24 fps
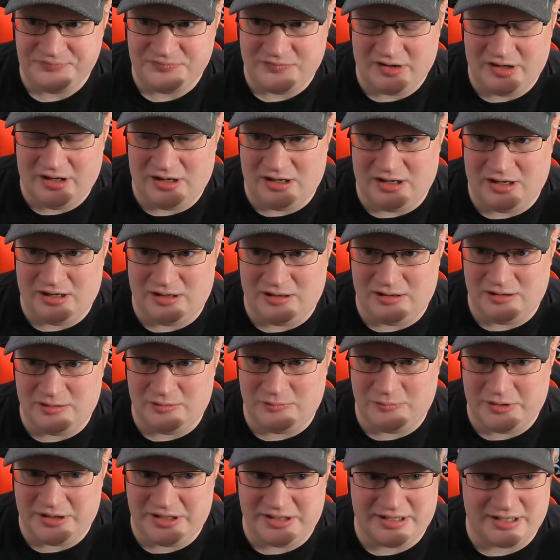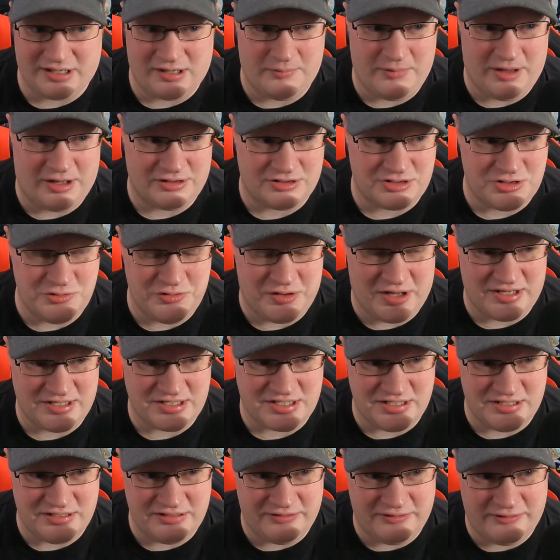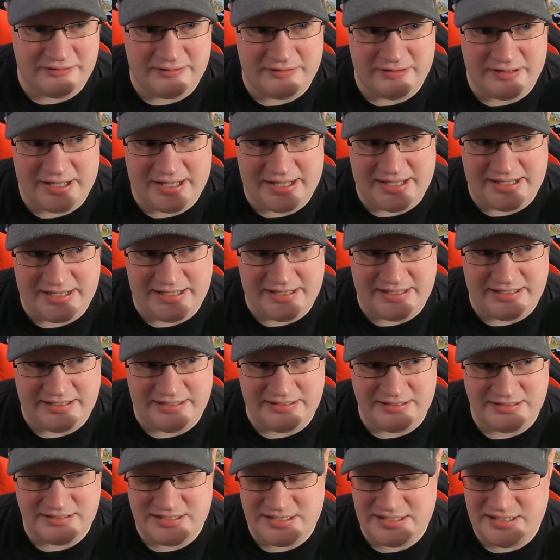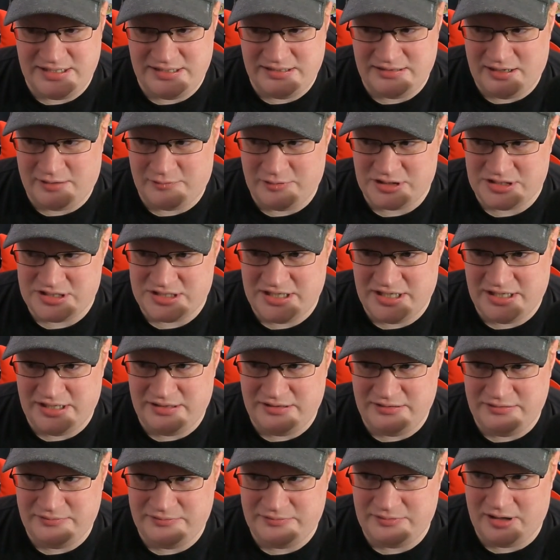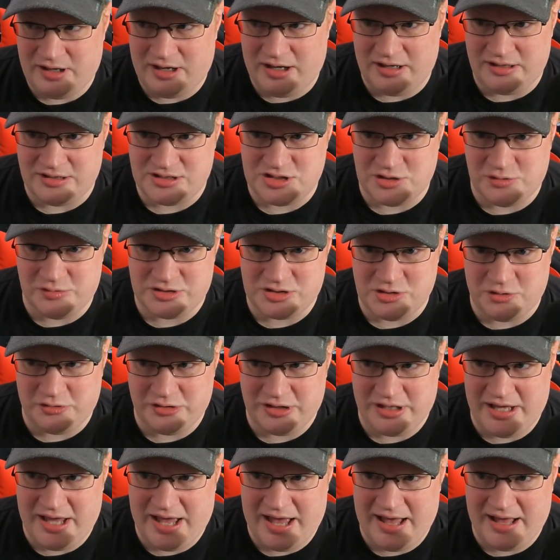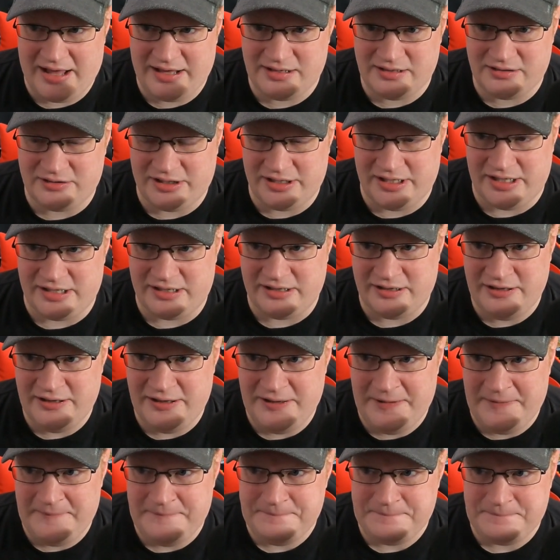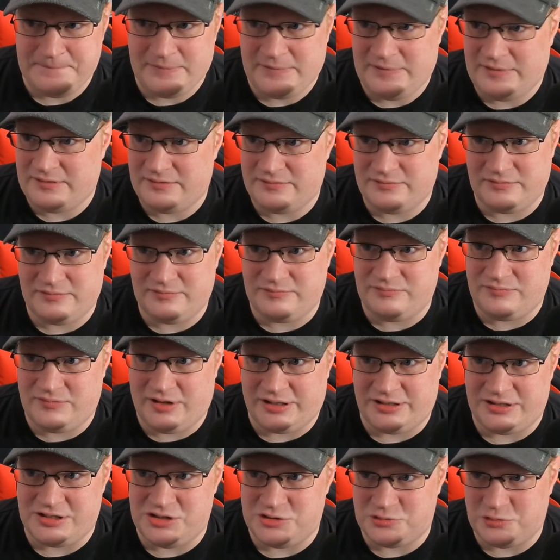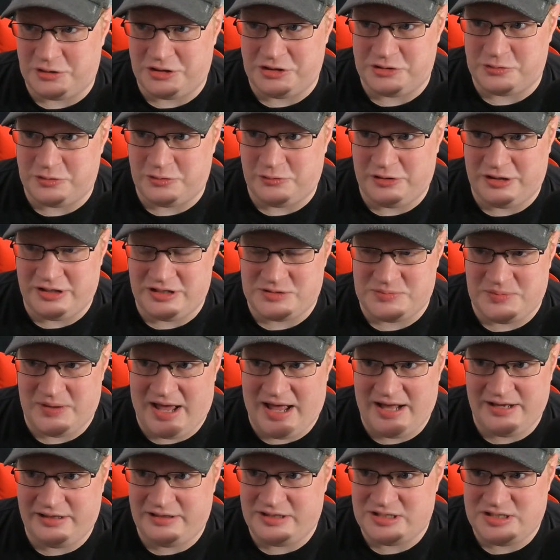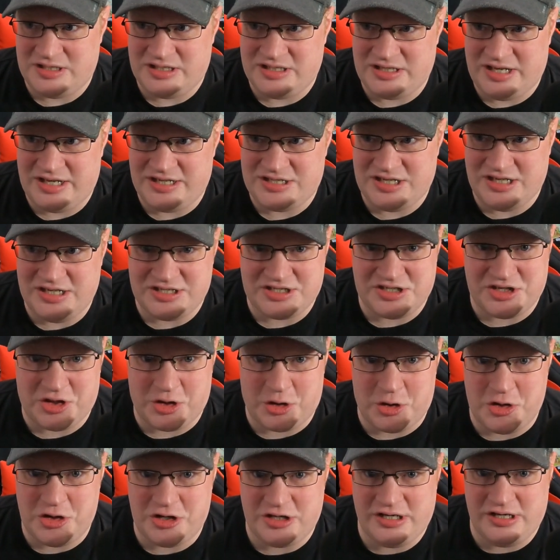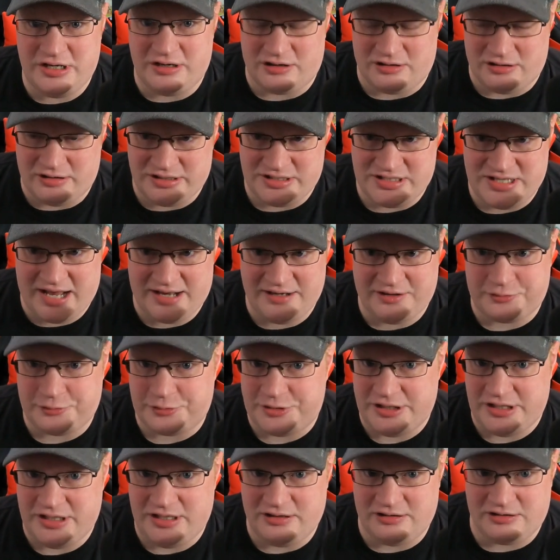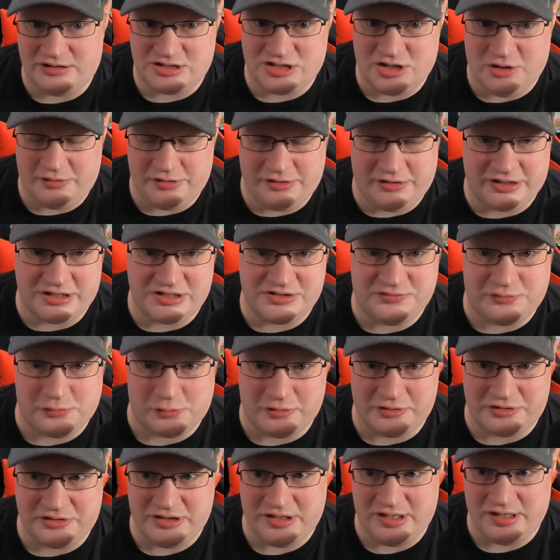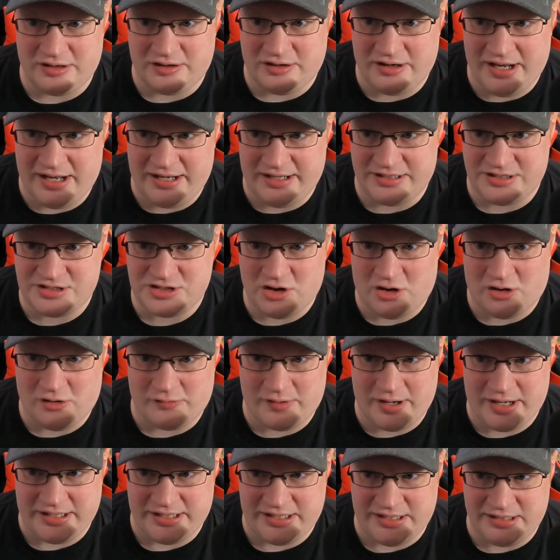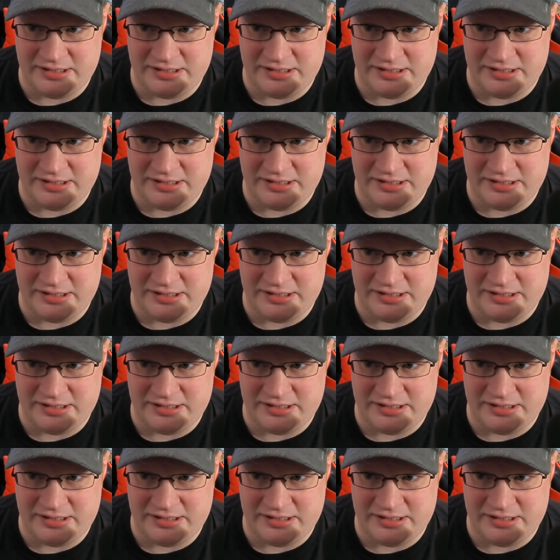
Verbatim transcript: Uh, when did that come out? two thousand eighteen, I want to say. Uh, so it's only had like nineteen, twenty, twenty-one. It's been had. It's in. It's in its third year. It's had three years, going on its fourth year, and it's already